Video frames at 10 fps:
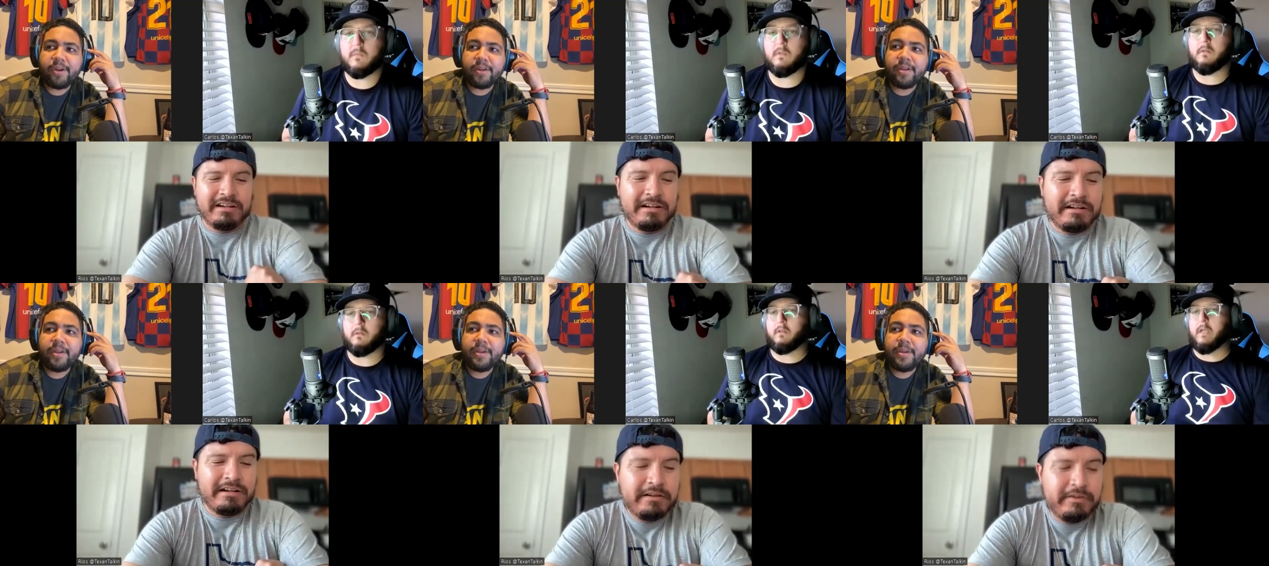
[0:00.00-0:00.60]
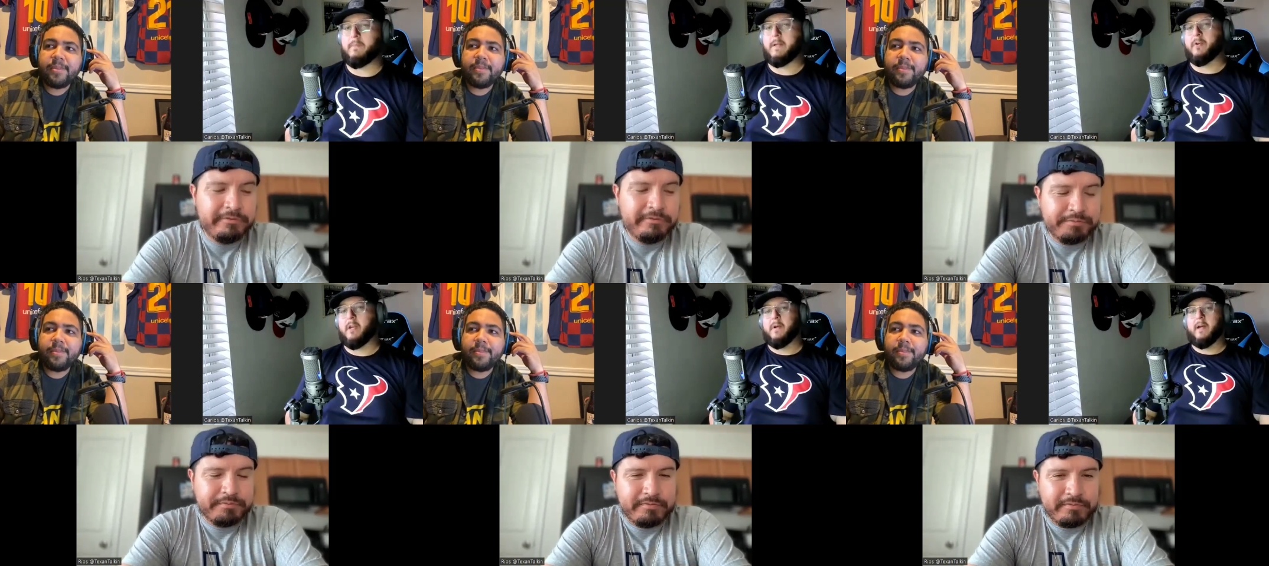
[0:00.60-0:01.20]
Speaker 1: They
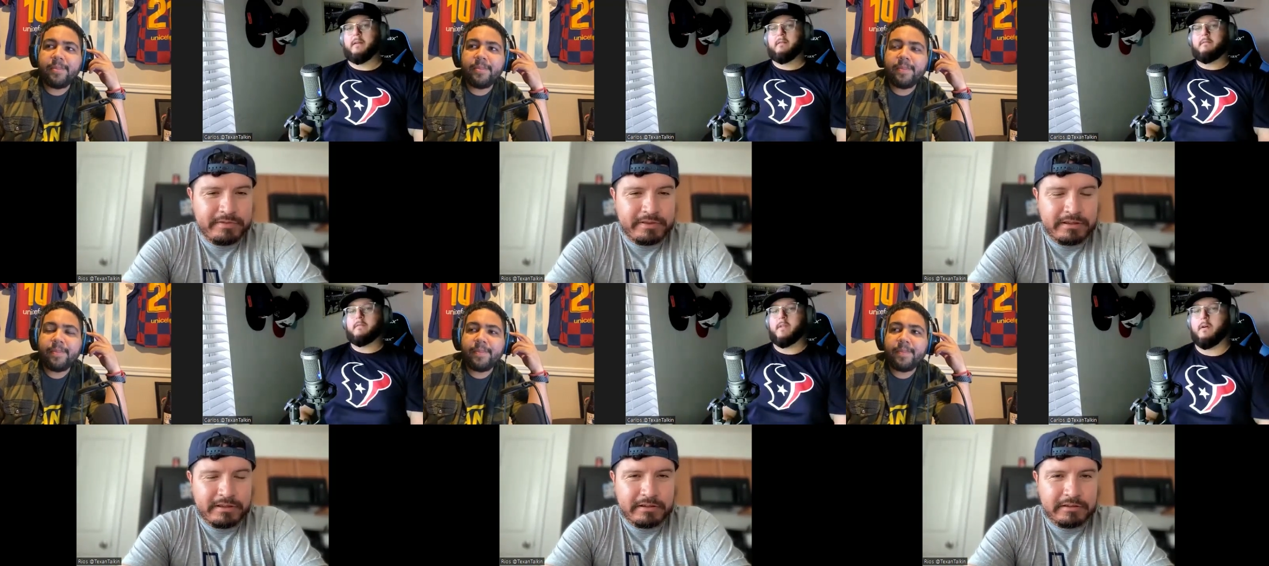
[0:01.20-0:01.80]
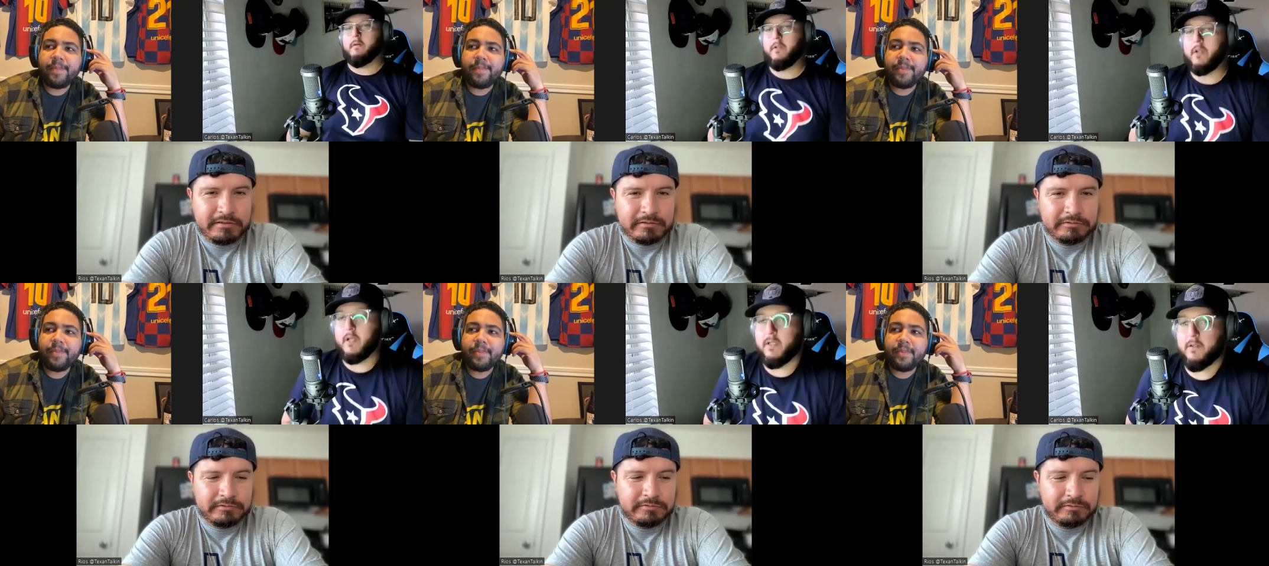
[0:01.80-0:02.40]
play pretty bad. So
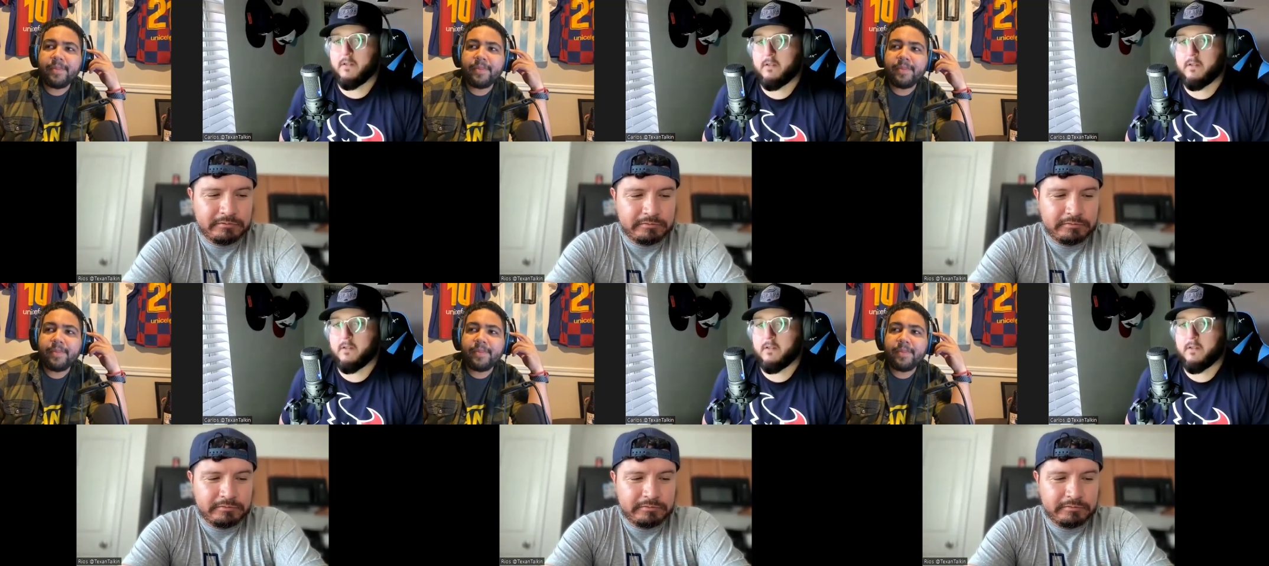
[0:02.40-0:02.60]
you can